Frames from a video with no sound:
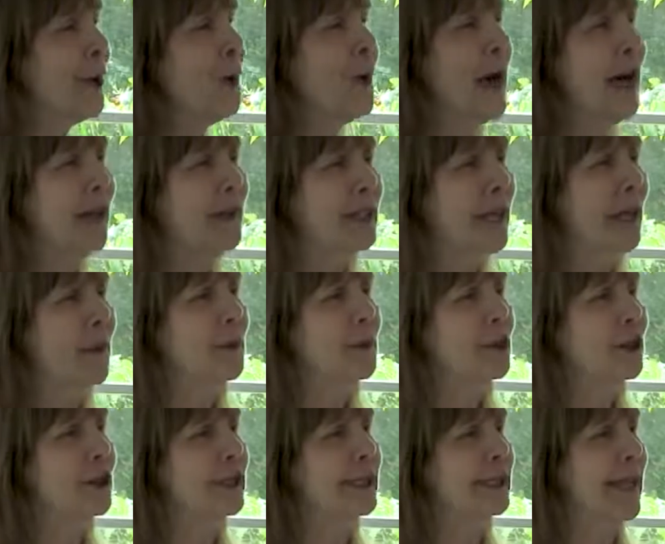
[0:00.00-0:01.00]
go out and I would
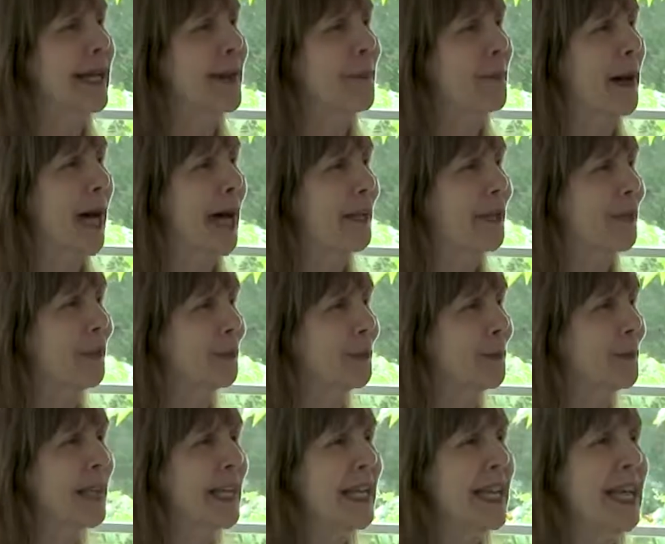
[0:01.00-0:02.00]
look at that bayou,
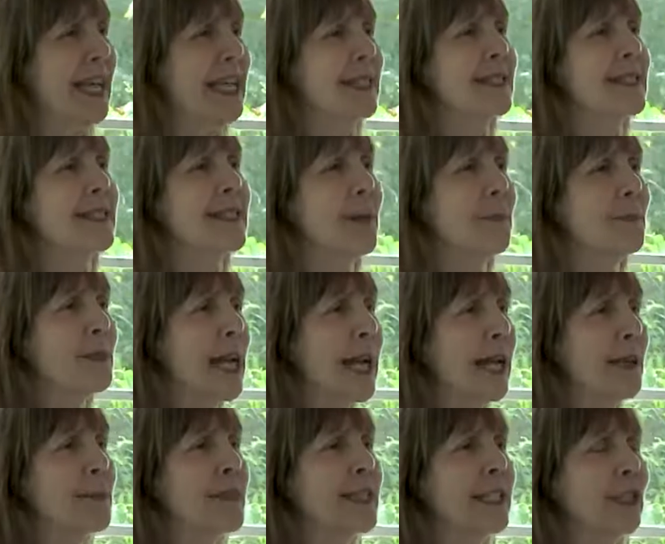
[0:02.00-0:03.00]
and
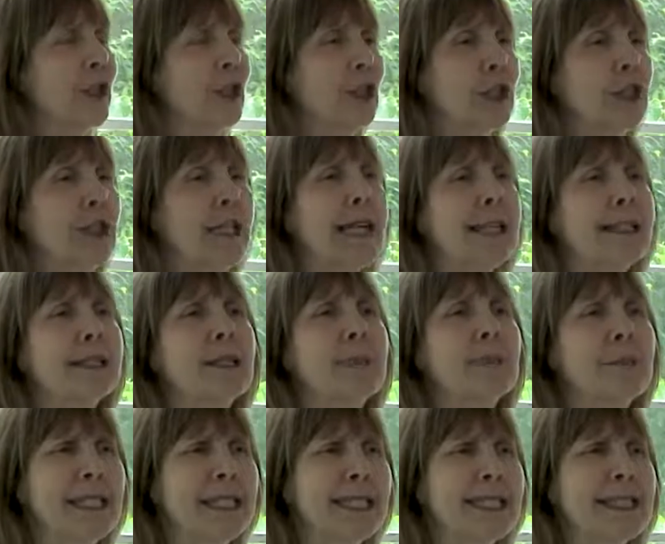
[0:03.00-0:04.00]
sometimes it looked like the
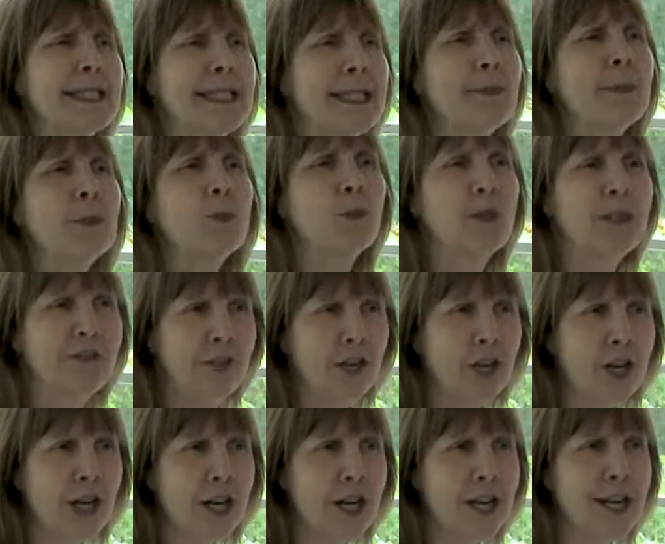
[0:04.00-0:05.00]
Mississippi
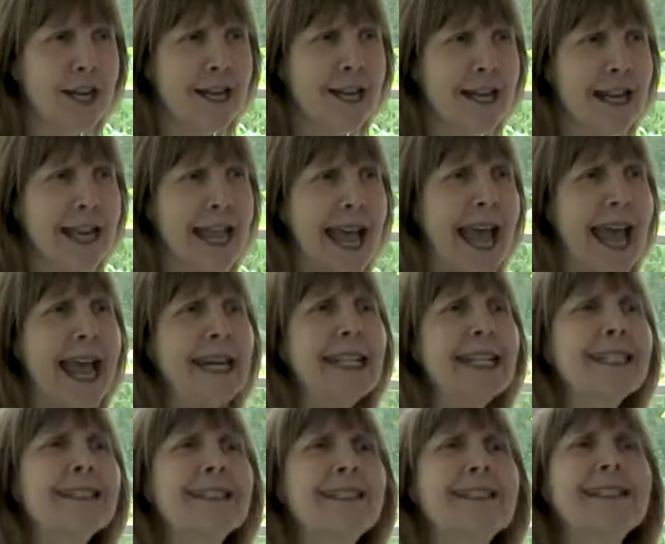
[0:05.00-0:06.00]
River. And
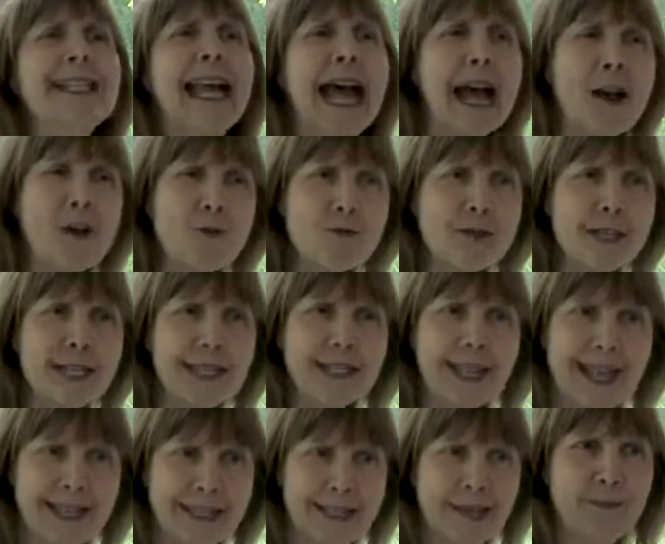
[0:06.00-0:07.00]
it sounded
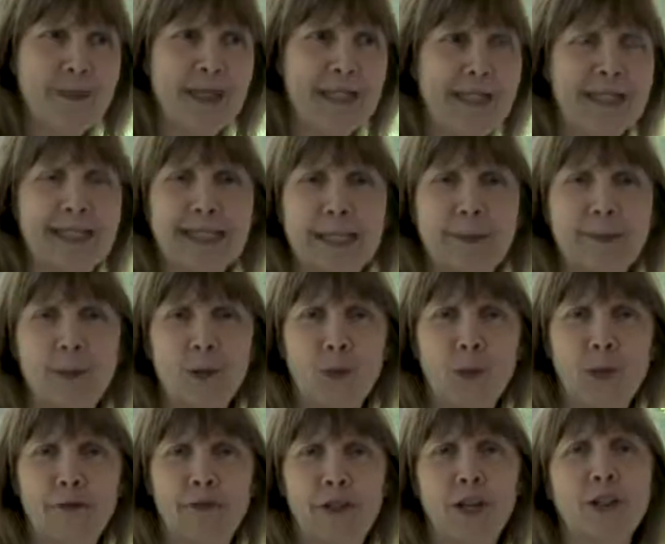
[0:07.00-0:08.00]
like the Mississippi
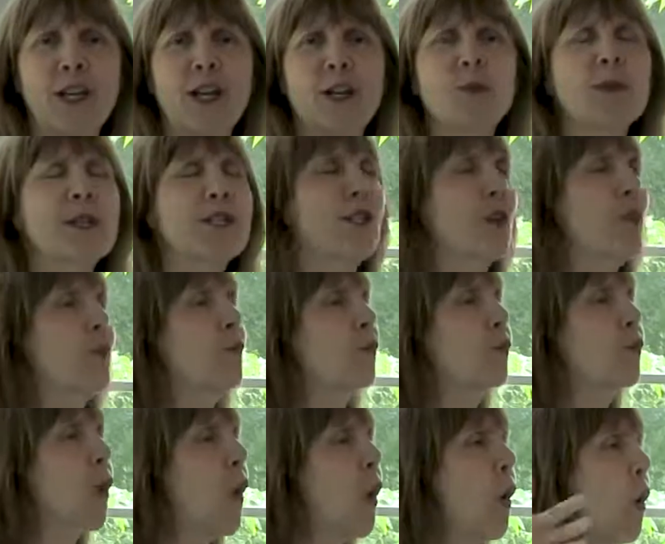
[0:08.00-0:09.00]
River. There was a
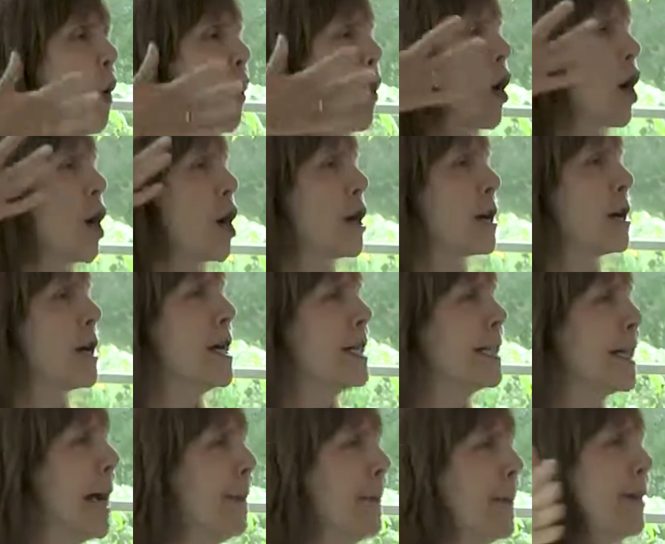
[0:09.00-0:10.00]
roar
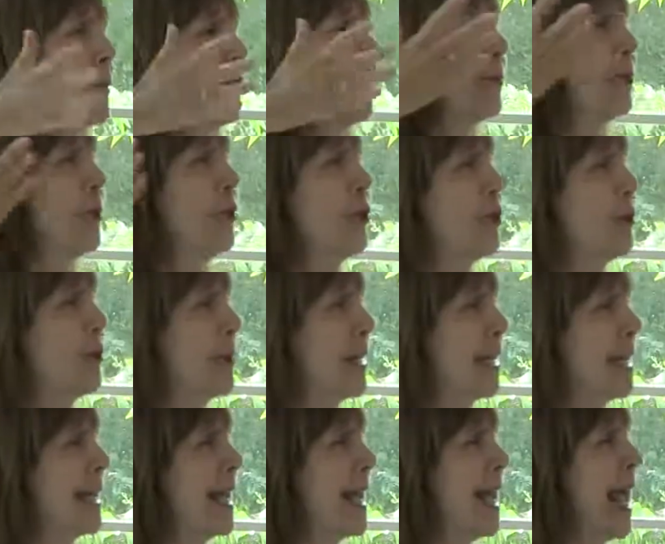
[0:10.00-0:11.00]
coming through.
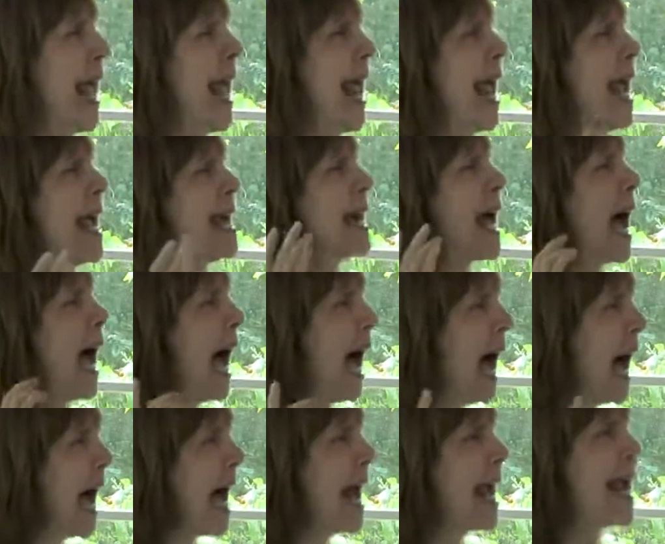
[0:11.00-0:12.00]
And
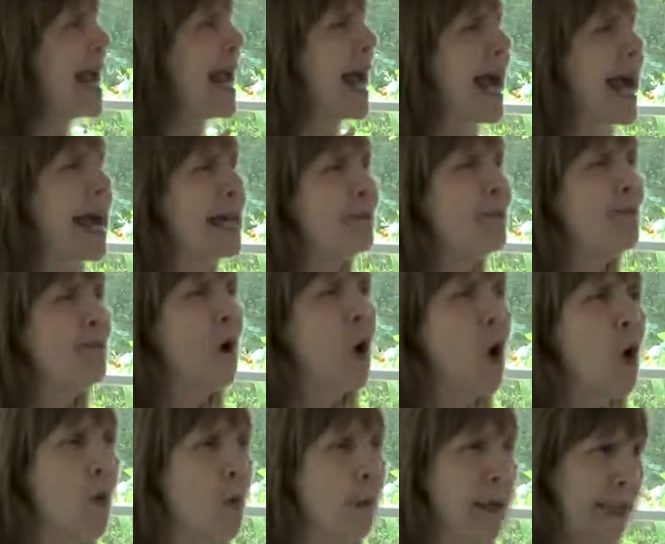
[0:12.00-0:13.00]
I had
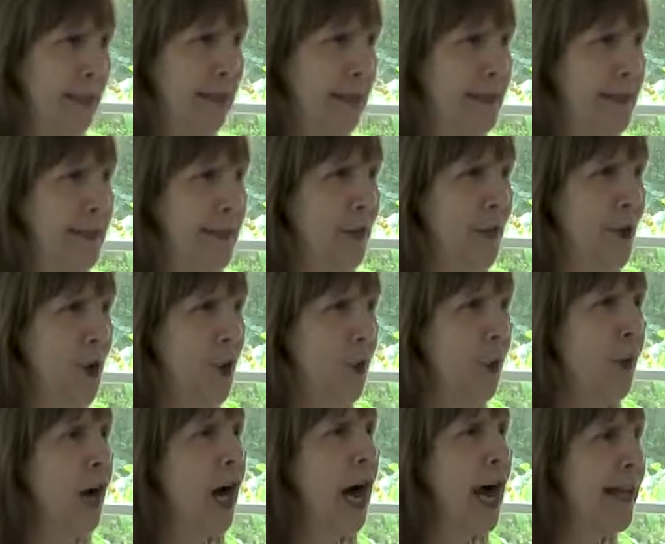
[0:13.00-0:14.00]
moments
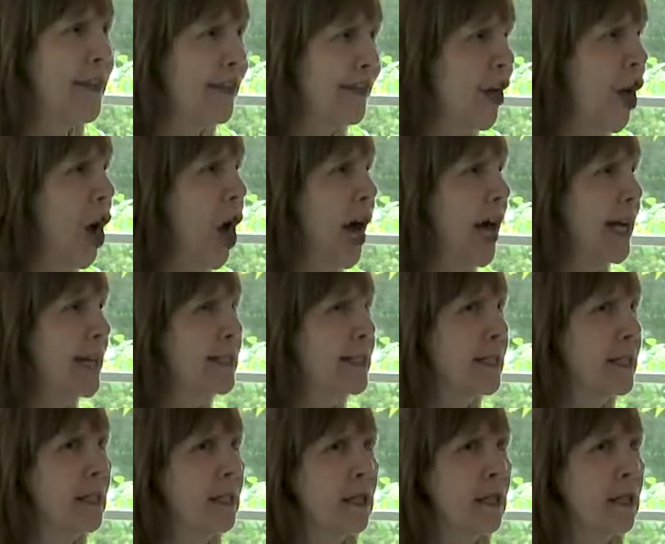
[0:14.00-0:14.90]
where I thought,